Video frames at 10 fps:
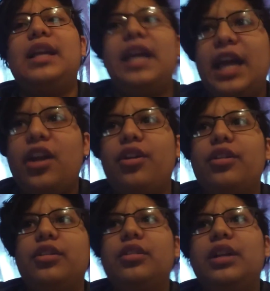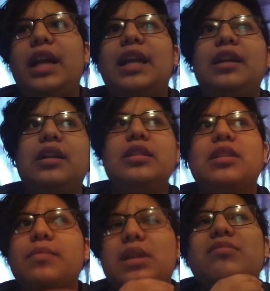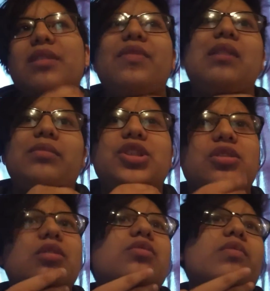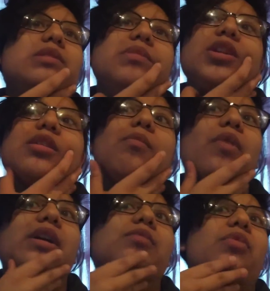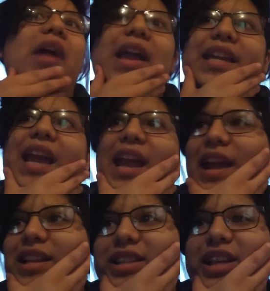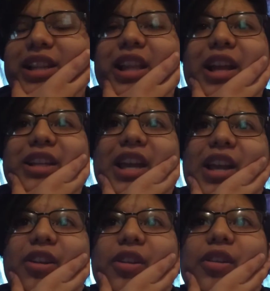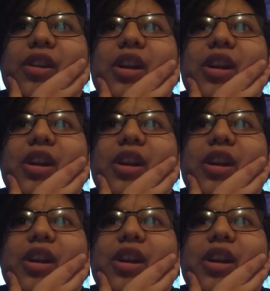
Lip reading: care, and sometimes my family just annoys me to the point where I can't get that care